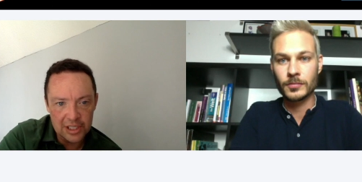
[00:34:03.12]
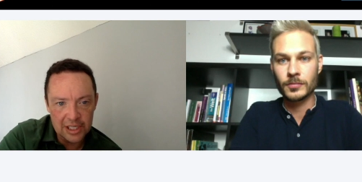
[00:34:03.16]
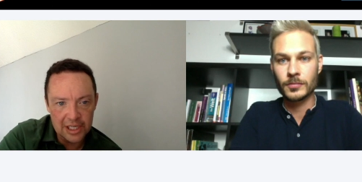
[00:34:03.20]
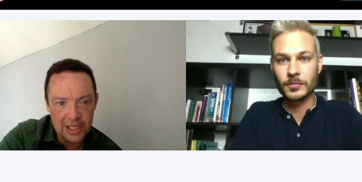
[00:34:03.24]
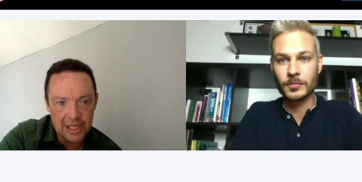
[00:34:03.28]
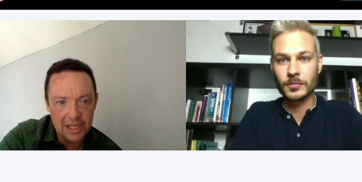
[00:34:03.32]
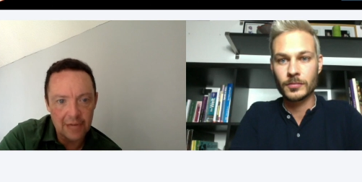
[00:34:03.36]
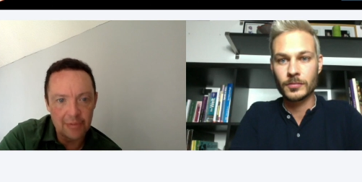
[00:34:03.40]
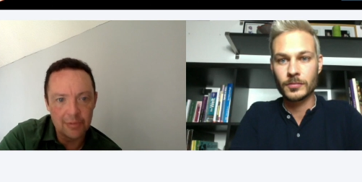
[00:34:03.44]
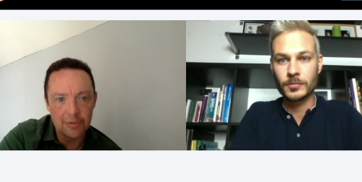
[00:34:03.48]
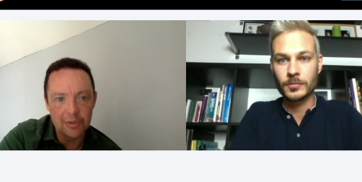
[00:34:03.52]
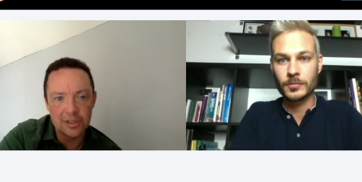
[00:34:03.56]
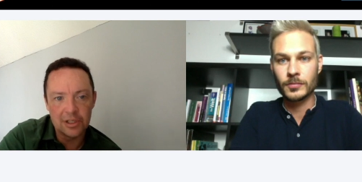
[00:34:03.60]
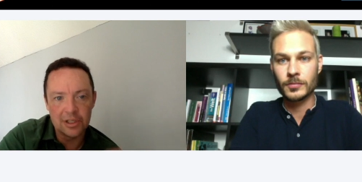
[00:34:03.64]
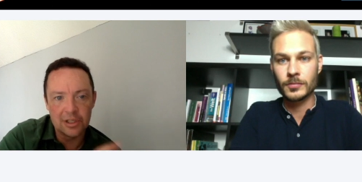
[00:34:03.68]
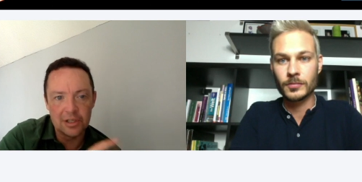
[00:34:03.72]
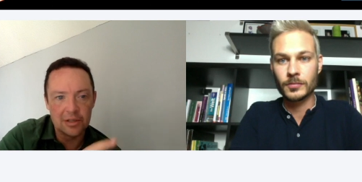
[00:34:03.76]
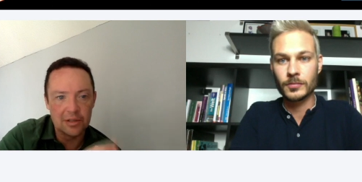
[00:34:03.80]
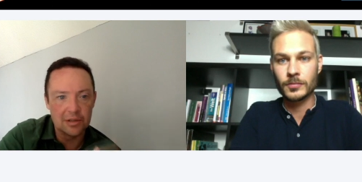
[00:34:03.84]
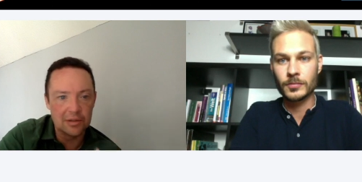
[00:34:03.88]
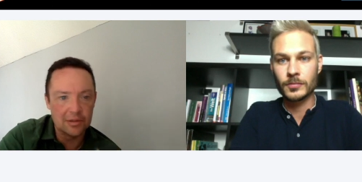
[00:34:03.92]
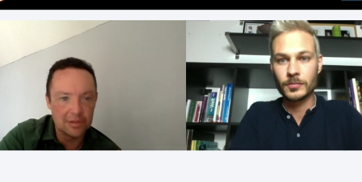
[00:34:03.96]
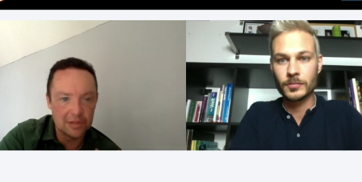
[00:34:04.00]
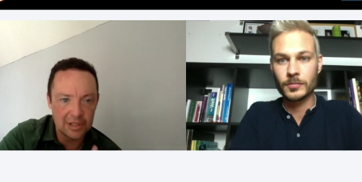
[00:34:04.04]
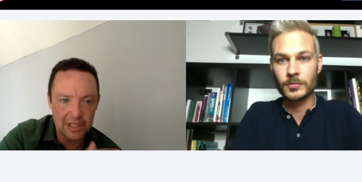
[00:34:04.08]
Speaker 1: in? Would you
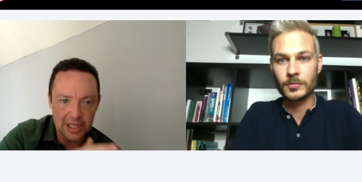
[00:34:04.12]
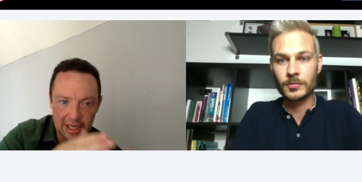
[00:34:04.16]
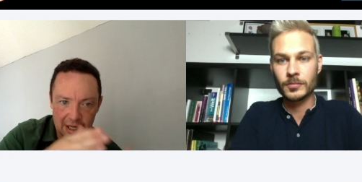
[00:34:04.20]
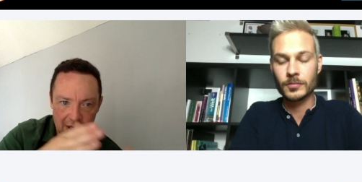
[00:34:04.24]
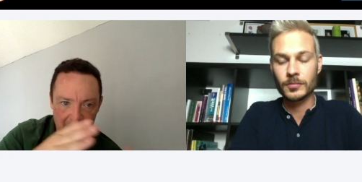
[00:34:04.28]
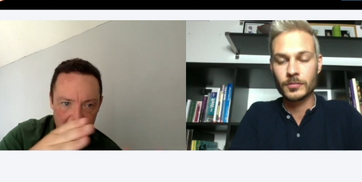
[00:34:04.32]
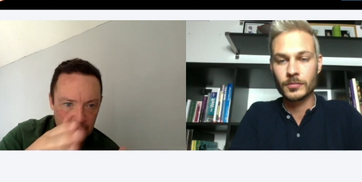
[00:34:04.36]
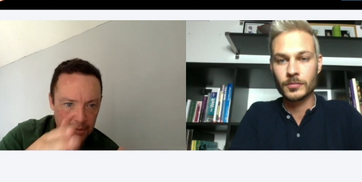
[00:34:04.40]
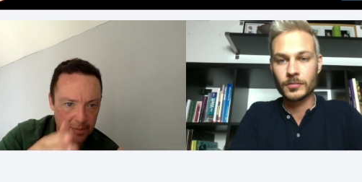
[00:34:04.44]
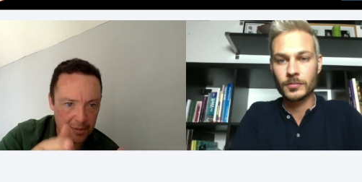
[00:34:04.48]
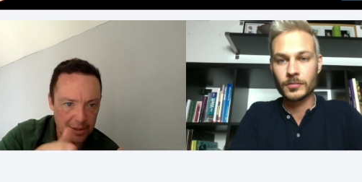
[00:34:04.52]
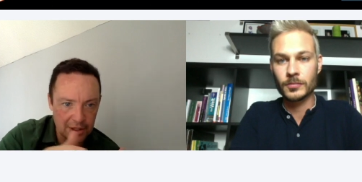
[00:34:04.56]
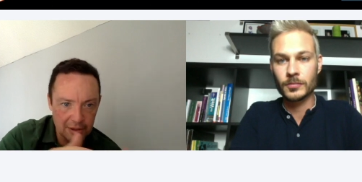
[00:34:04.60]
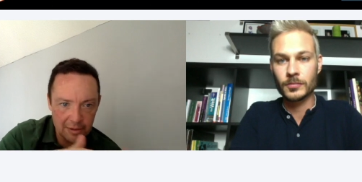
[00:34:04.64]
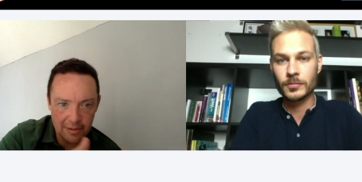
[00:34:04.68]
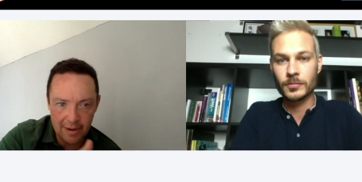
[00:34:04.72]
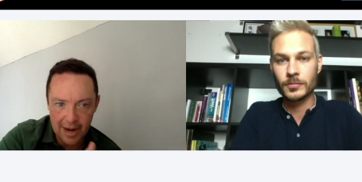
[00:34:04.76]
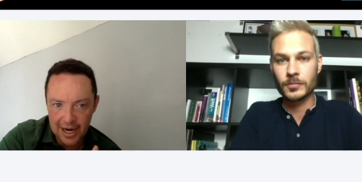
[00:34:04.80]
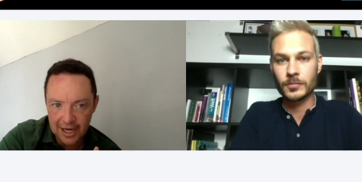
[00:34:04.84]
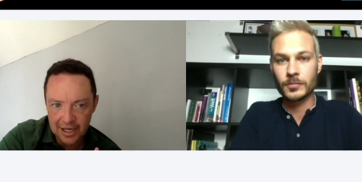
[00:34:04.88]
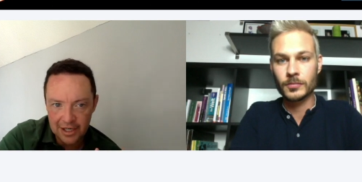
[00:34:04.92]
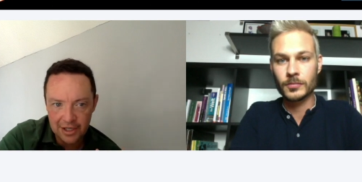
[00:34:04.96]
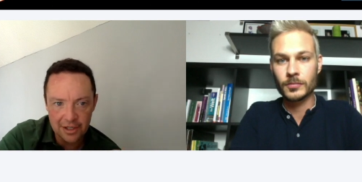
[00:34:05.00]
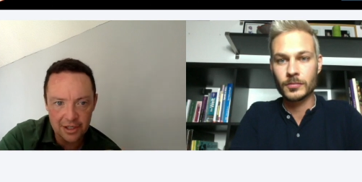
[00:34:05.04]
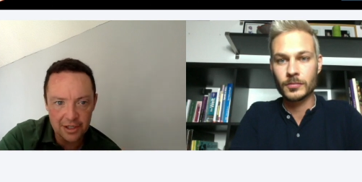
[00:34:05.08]
take a group of
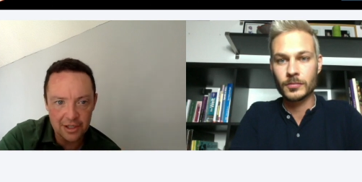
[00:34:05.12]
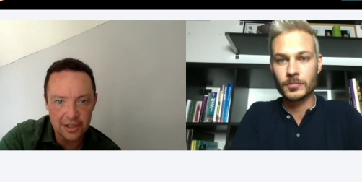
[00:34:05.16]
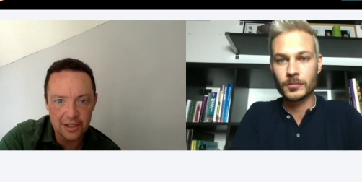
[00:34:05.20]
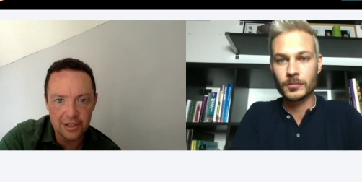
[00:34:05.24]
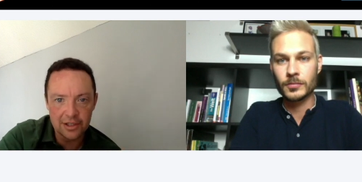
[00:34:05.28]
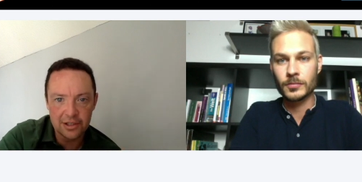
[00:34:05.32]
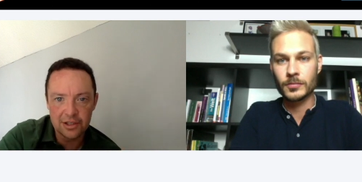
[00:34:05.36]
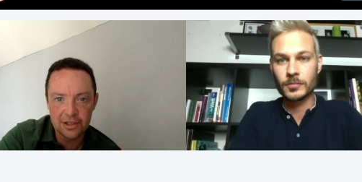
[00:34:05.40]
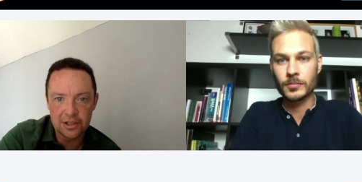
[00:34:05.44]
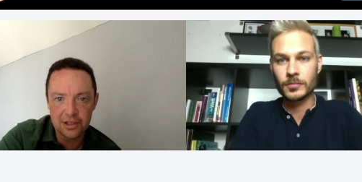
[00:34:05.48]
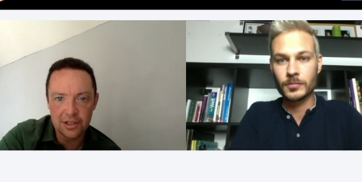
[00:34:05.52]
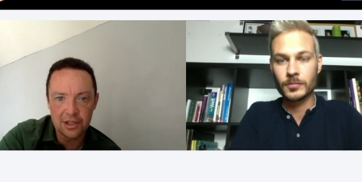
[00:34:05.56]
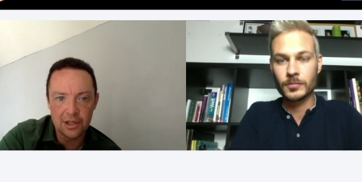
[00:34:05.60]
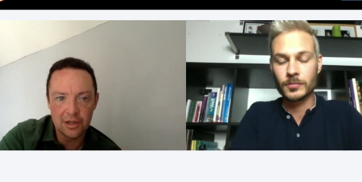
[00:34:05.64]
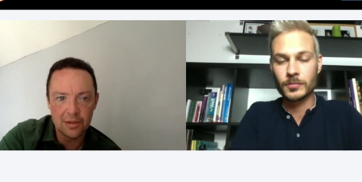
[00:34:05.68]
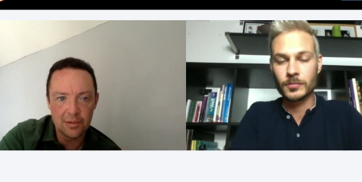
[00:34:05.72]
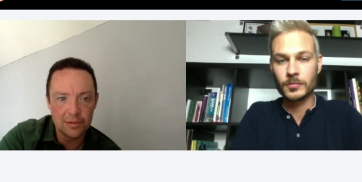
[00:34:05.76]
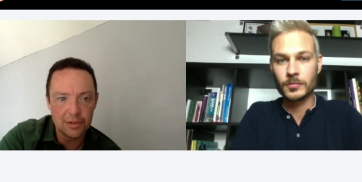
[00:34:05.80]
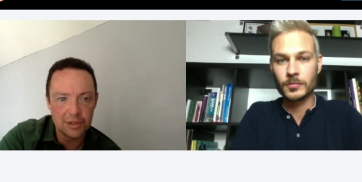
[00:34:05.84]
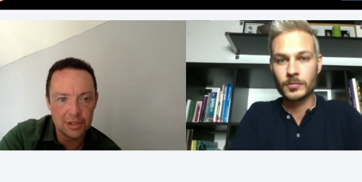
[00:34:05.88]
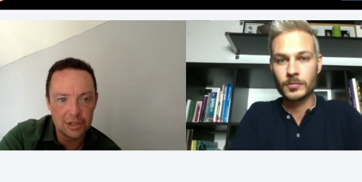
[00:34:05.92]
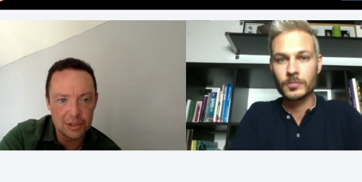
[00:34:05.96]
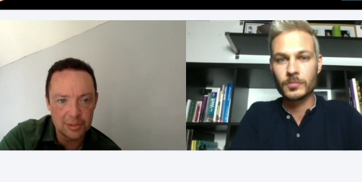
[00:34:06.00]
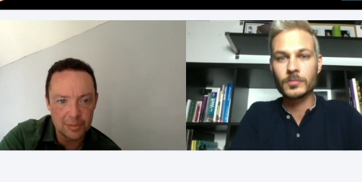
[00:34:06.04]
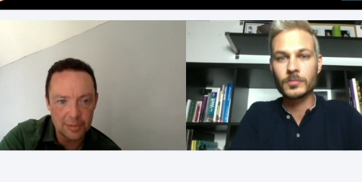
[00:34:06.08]
directors? You know, would you
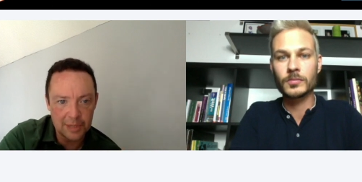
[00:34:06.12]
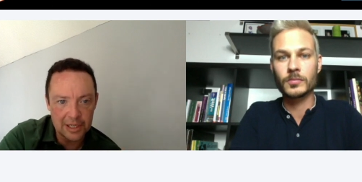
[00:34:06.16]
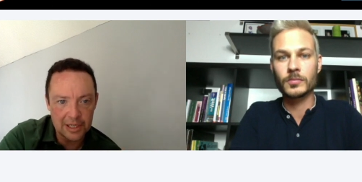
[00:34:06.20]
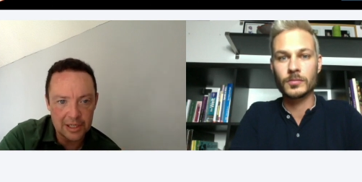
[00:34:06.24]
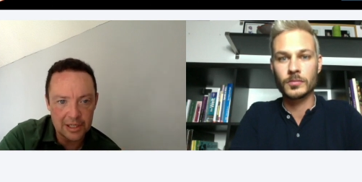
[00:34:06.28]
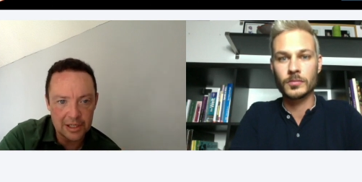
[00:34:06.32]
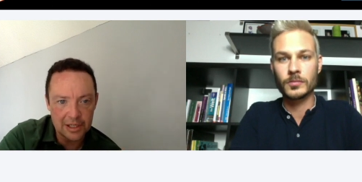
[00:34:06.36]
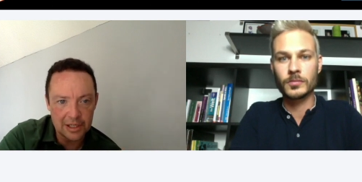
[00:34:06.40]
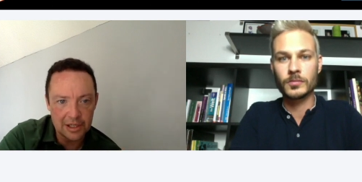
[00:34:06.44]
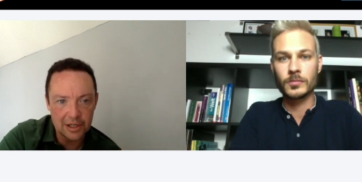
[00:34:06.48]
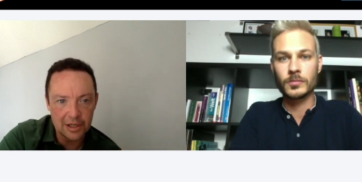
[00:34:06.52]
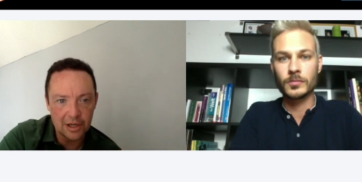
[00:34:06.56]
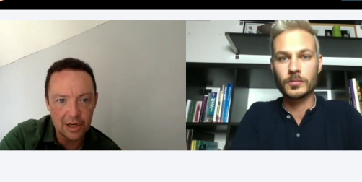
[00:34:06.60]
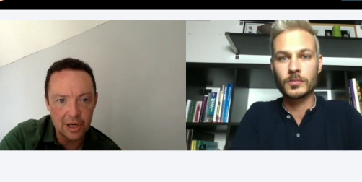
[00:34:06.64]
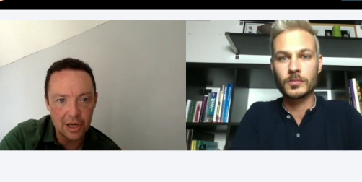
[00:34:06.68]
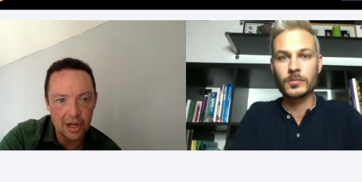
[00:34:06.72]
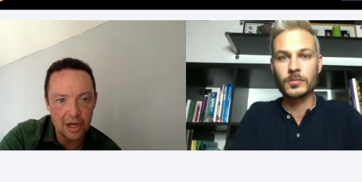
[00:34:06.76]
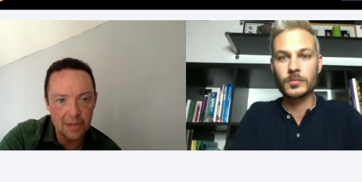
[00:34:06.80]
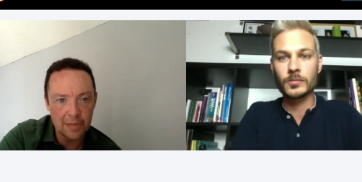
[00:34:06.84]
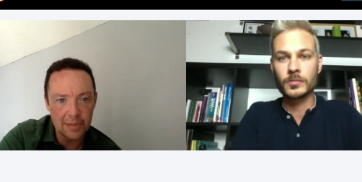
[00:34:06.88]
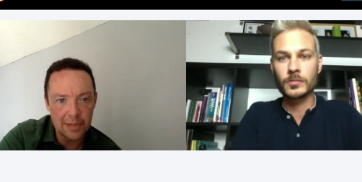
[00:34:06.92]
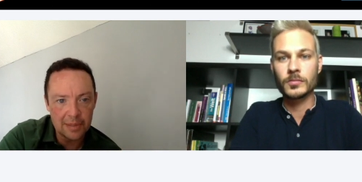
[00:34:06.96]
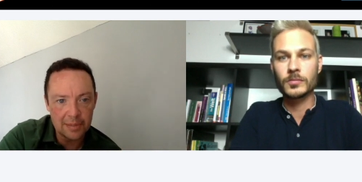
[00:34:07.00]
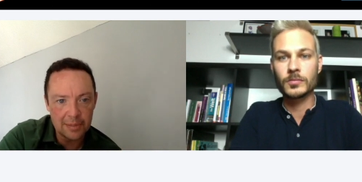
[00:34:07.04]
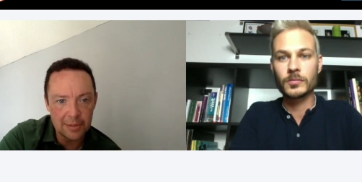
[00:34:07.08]
speak to a lot of
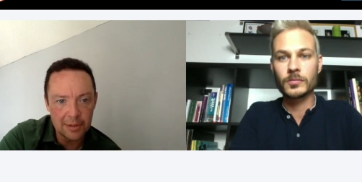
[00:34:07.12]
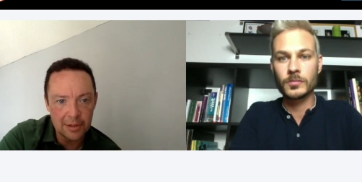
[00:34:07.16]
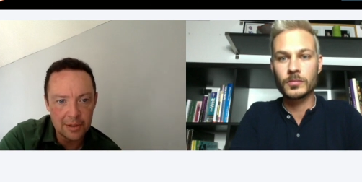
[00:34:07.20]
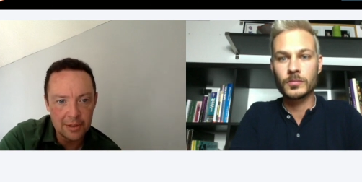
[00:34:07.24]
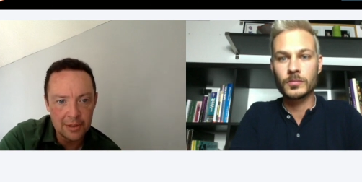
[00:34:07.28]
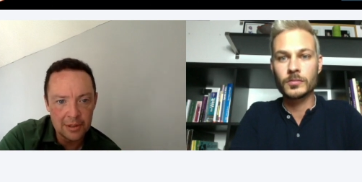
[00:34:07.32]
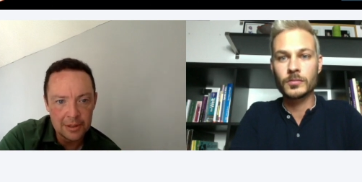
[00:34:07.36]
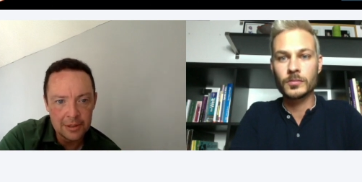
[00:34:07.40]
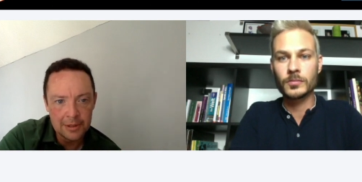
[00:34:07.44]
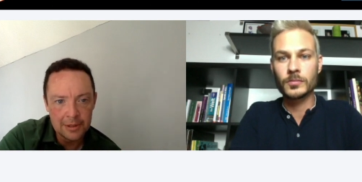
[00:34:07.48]
people?